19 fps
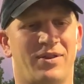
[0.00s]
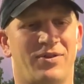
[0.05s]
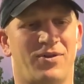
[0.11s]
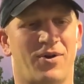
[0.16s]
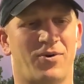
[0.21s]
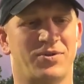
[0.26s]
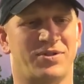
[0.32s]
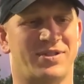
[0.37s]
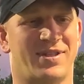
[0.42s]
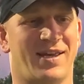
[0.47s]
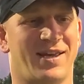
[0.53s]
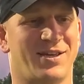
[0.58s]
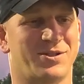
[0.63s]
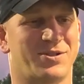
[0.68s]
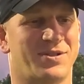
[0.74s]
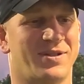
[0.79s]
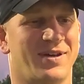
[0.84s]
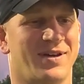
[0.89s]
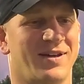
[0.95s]
Those
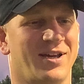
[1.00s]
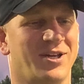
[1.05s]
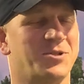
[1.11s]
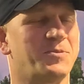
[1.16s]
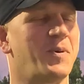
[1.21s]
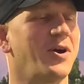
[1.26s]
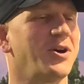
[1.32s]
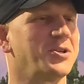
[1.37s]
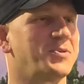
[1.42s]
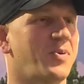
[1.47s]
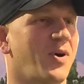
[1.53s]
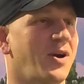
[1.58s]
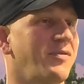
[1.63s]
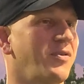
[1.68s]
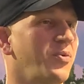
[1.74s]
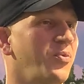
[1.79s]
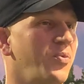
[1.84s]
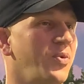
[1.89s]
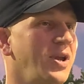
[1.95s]
things, the experience part
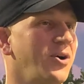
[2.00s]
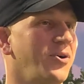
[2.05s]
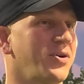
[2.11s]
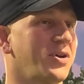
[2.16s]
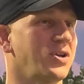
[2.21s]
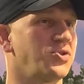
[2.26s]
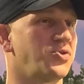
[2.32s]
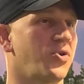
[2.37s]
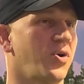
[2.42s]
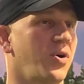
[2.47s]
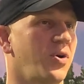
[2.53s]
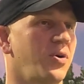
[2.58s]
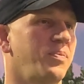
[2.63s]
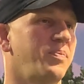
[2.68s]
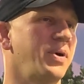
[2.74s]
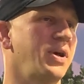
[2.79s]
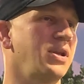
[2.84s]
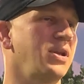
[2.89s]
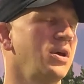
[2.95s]
of it, we don't
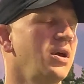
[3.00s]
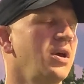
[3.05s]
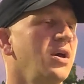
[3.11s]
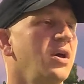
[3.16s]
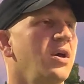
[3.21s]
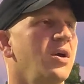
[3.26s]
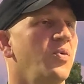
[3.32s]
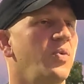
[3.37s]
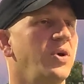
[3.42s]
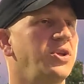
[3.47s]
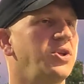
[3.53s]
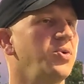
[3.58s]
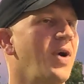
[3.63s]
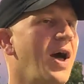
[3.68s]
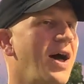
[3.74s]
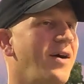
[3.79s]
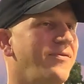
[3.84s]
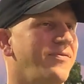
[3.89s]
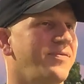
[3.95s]
control. But we do
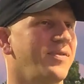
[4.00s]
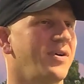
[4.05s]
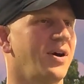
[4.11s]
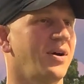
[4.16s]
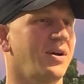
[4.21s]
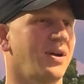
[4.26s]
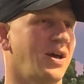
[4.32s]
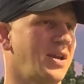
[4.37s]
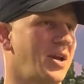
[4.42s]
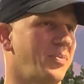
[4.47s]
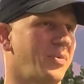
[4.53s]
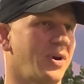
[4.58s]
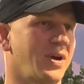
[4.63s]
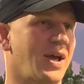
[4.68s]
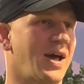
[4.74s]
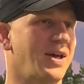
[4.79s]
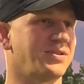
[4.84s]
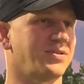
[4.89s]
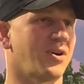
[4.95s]
have a number
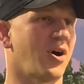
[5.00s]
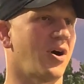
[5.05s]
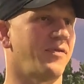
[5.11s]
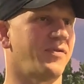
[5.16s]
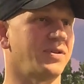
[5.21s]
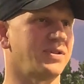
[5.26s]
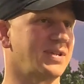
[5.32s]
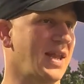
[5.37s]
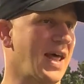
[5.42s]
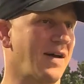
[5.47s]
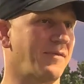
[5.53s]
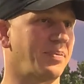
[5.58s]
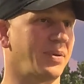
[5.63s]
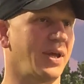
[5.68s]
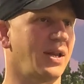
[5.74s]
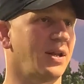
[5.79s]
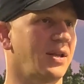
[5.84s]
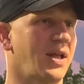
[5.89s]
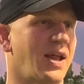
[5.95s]
of guys on offense that have
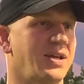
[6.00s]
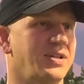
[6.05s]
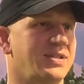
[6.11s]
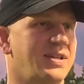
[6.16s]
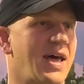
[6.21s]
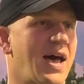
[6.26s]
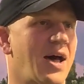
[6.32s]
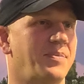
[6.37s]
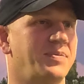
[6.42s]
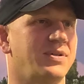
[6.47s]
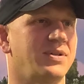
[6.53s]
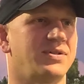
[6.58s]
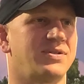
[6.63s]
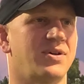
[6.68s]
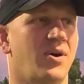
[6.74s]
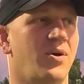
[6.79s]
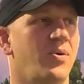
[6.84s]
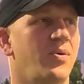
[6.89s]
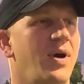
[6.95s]
played a lot of snaps. And
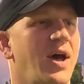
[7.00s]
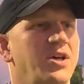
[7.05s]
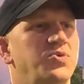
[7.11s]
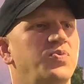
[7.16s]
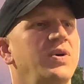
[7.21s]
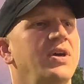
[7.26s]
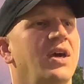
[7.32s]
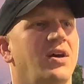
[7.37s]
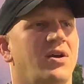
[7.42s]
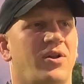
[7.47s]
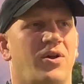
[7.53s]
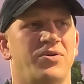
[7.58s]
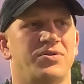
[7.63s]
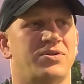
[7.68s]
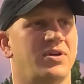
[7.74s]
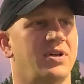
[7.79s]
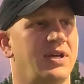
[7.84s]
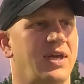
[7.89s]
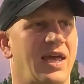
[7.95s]
so as we get
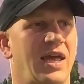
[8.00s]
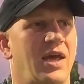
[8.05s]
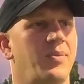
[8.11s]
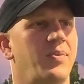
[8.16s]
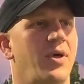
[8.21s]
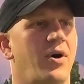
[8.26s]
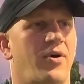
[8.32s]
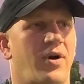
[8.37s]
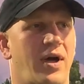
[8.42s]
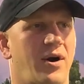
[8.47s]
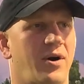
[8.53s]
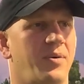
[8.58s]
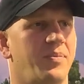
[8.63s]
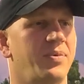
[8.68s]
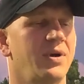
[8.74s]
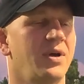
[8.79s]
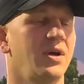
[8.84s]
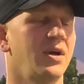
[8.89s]
closer to game, they'll help.